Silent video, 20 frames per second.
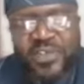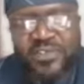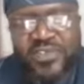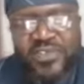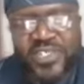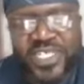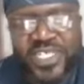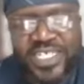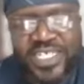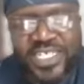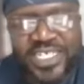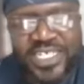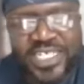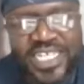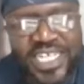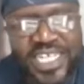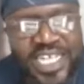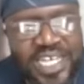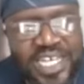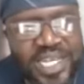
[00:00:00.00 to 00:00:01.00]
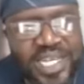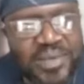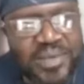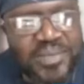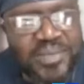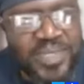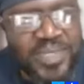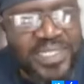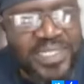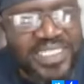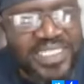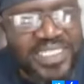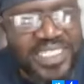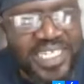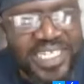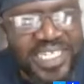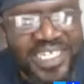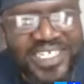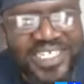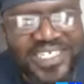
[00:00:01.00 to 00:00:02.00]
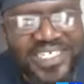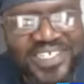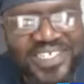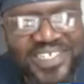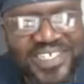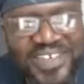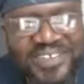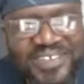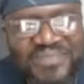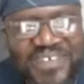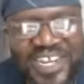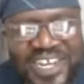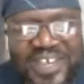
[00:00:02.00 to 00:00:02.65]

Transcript: the chief coffee drinker, but I'm